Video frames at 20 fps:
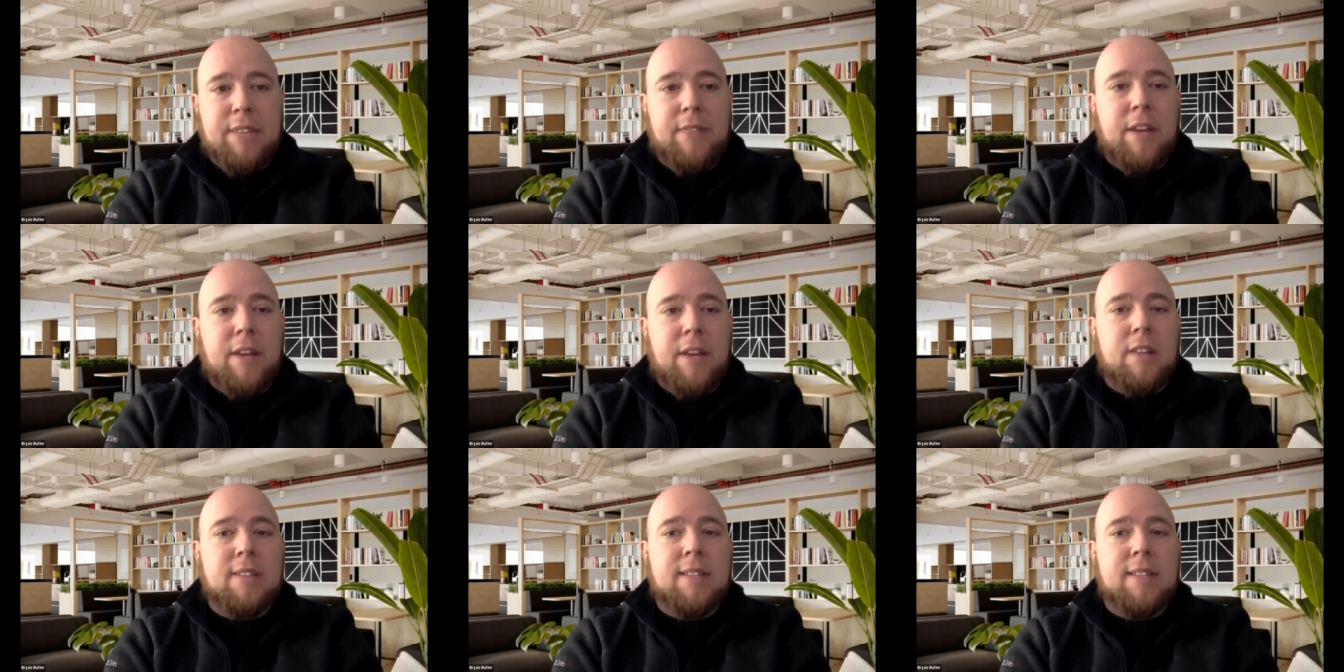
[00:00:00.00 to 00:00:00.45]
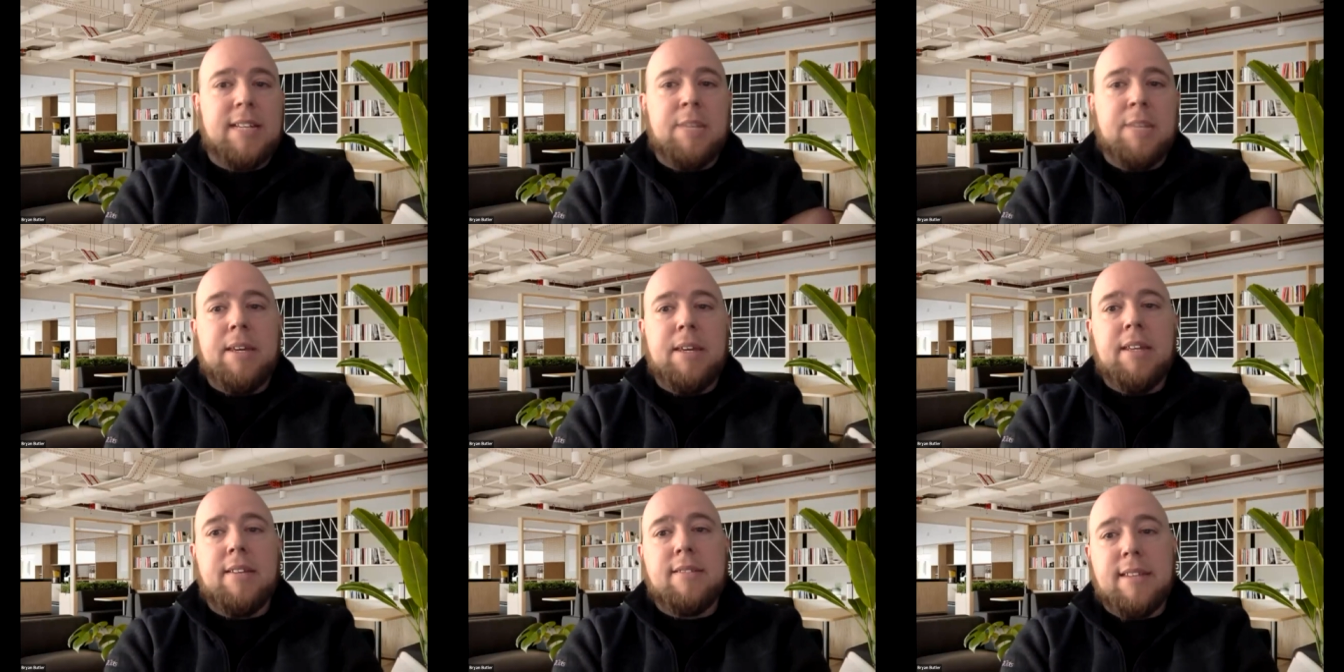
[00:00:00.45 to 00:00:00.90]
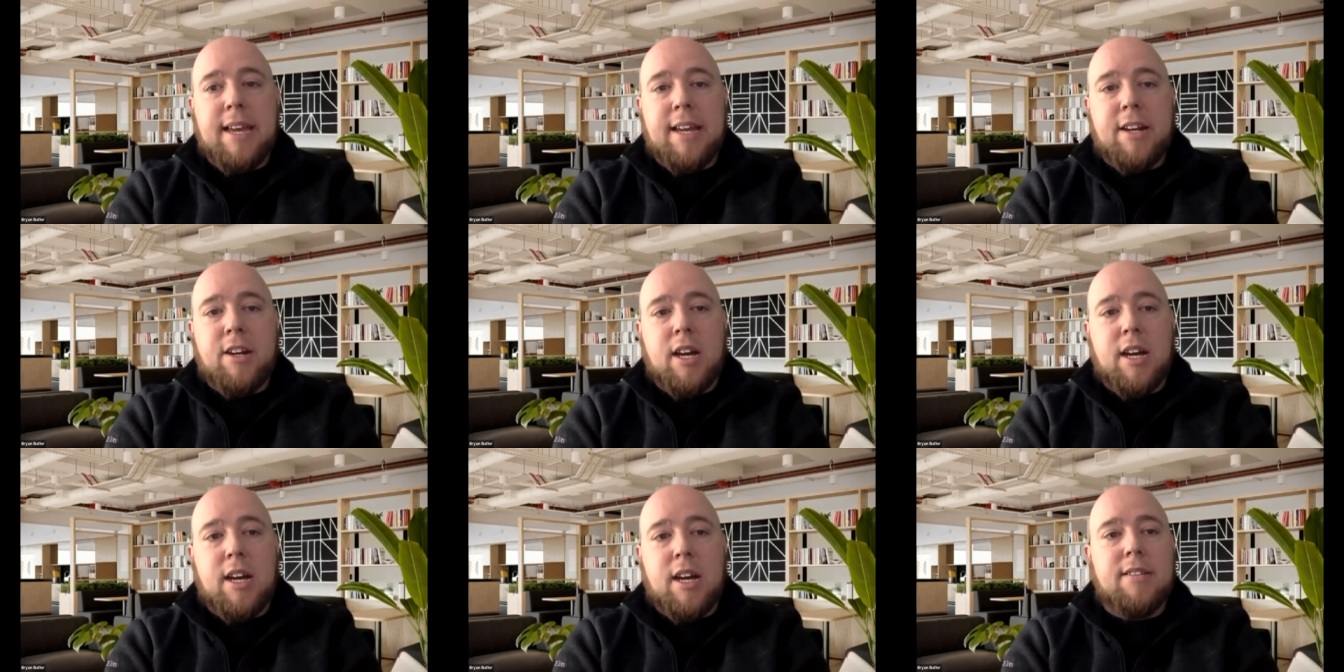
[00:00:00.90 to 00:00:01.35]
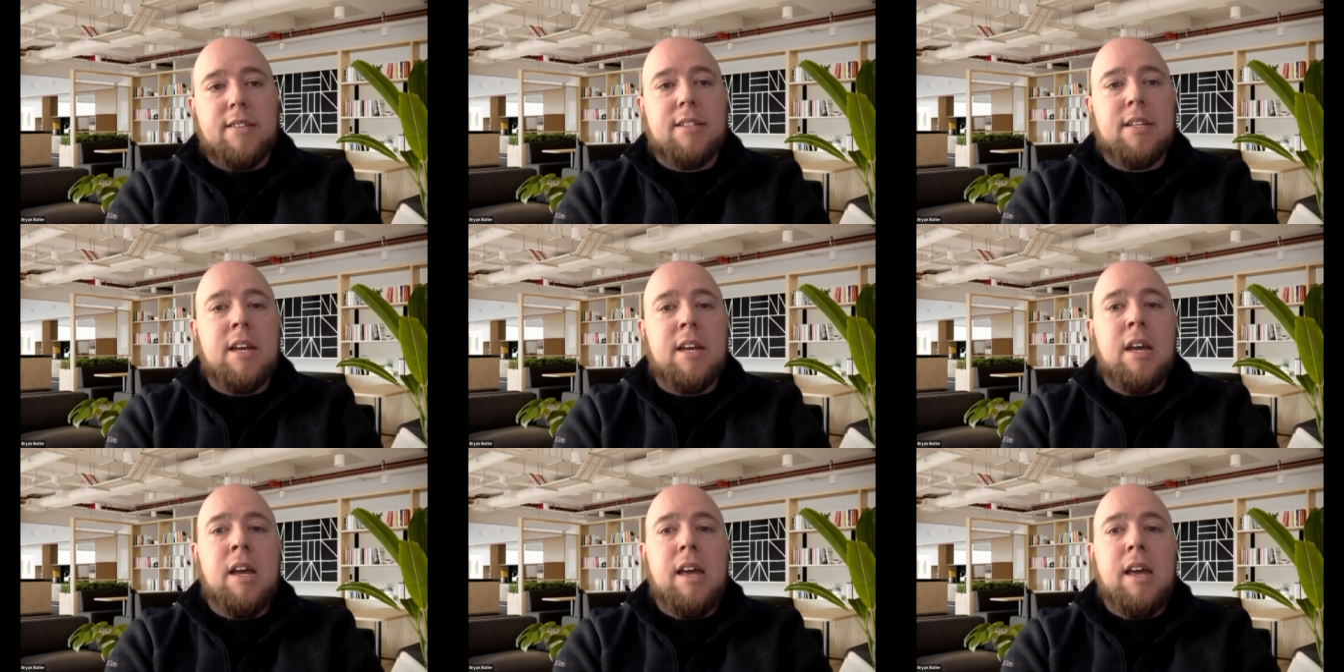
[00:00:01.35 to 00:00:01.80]
in there is going to be
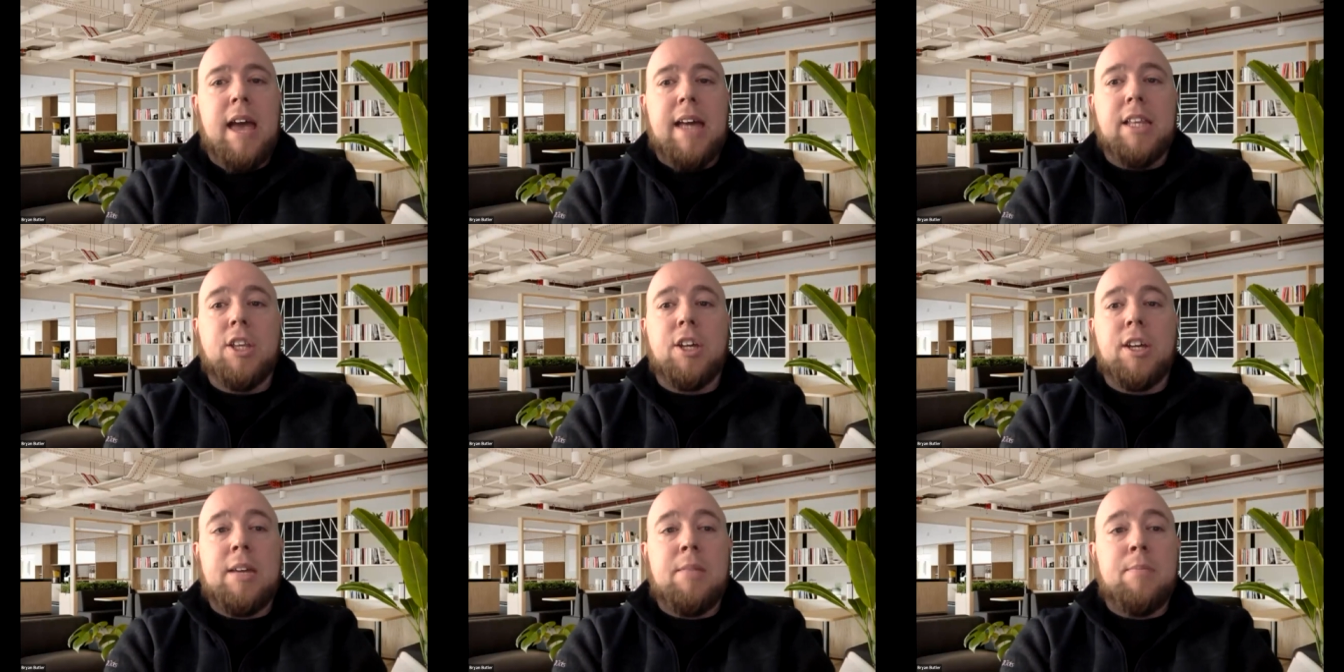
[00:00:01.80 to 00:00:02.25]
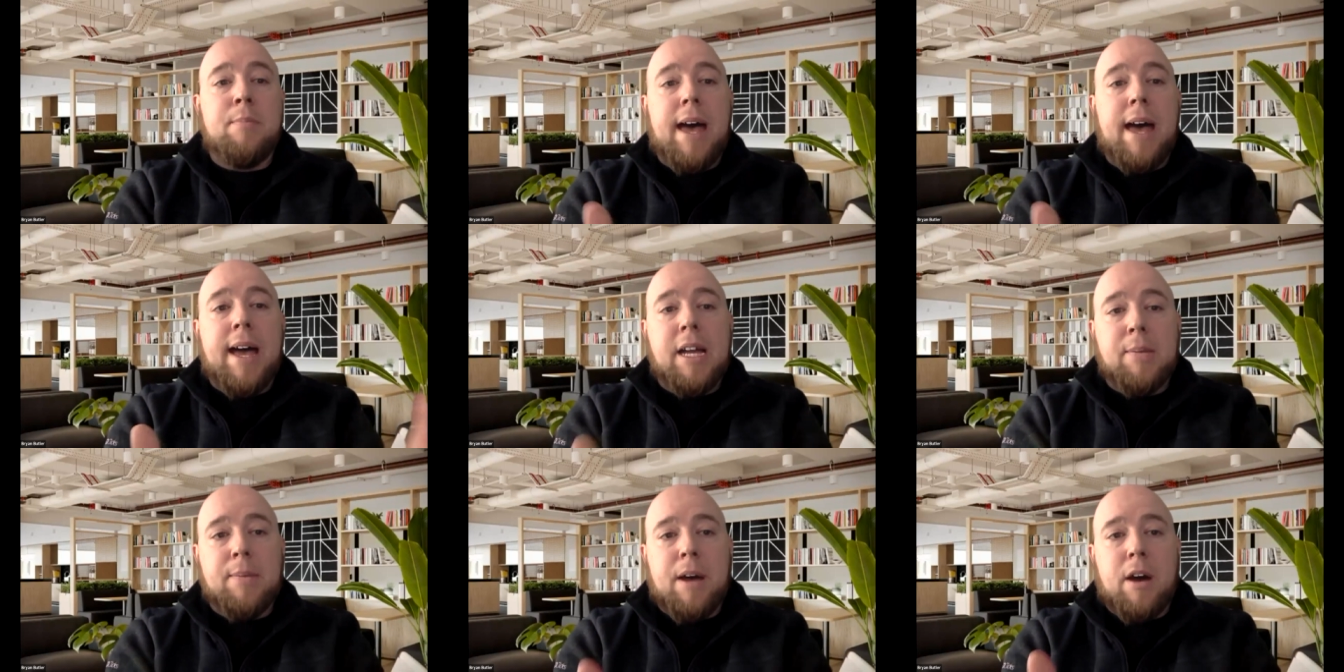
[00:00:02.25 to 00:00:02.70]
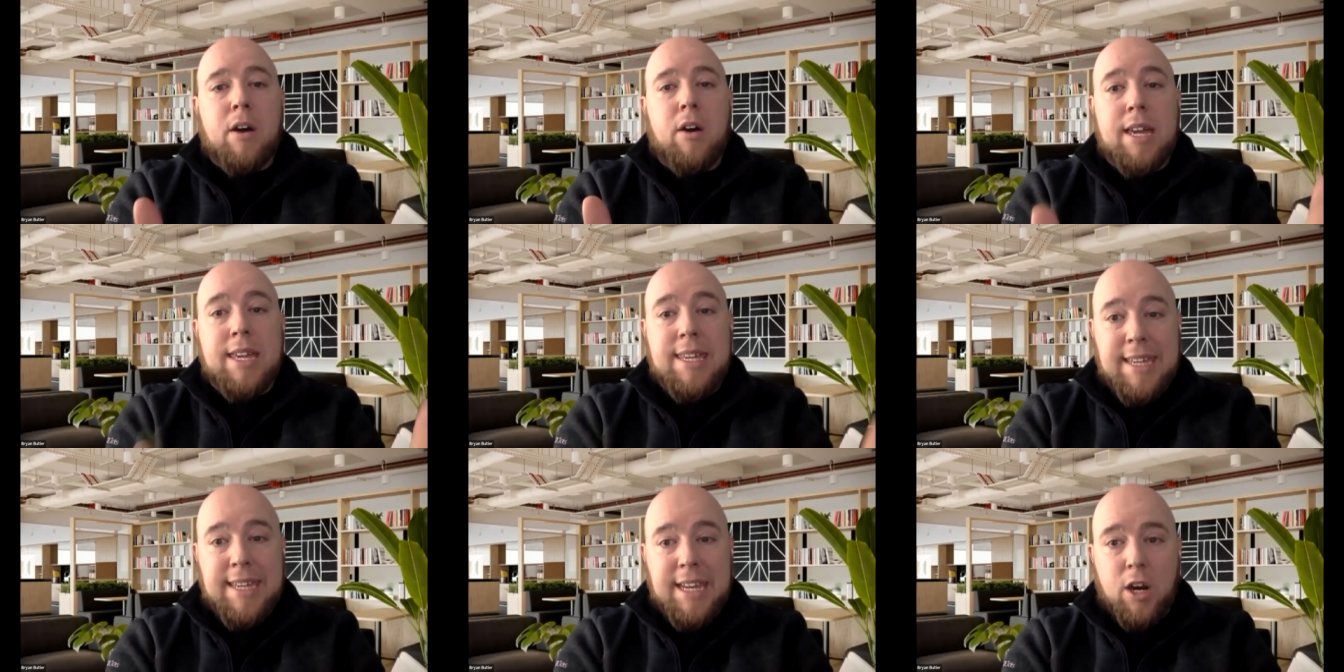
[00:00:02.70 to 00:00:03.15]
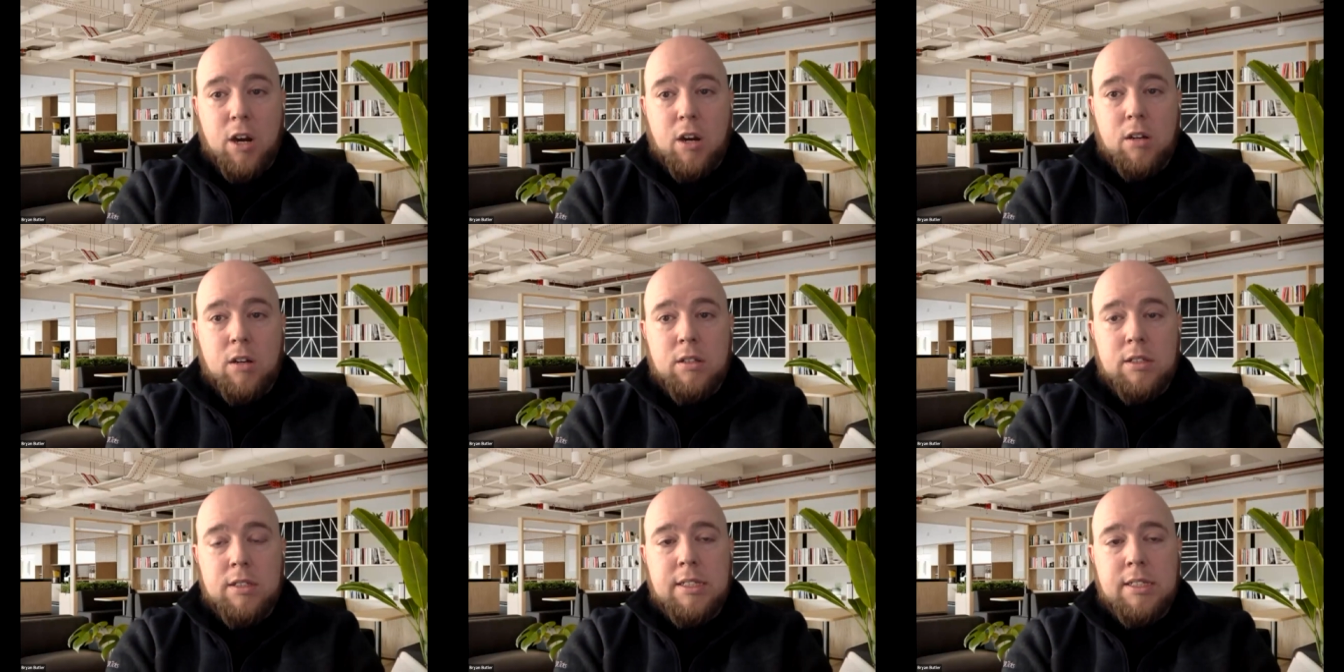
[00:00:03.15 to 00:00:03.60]
standardized at looking back about a
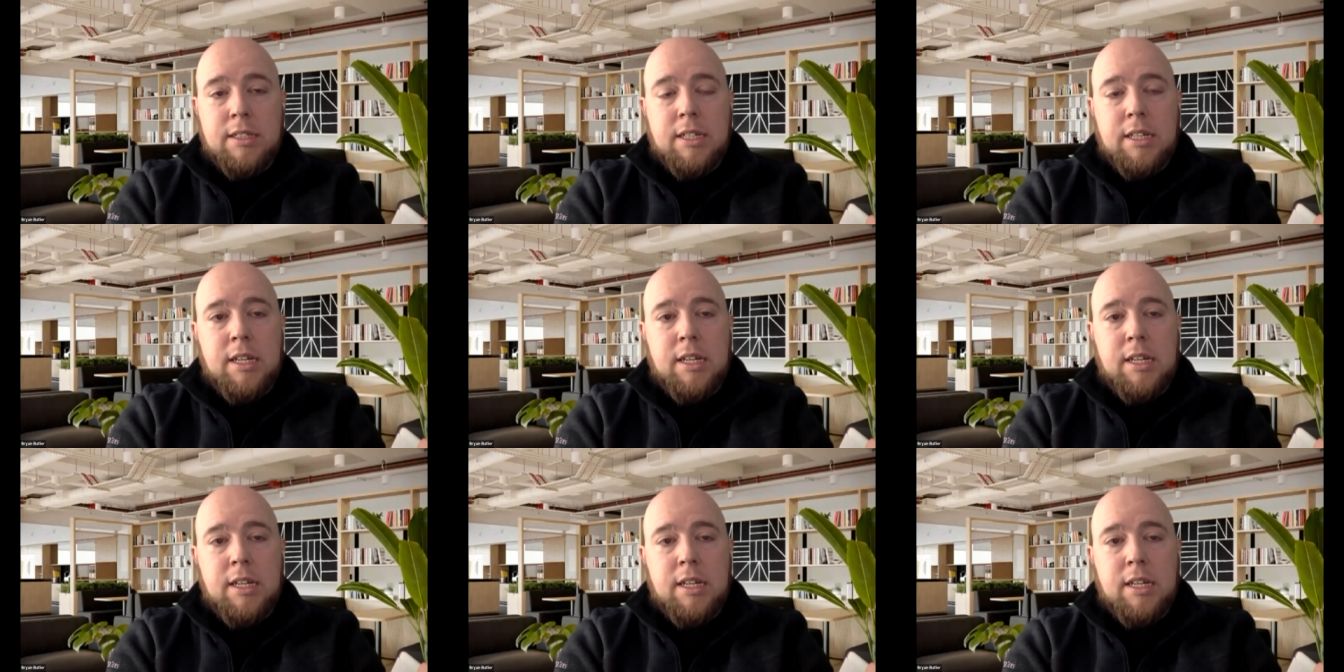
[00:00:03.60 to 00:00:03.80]
year.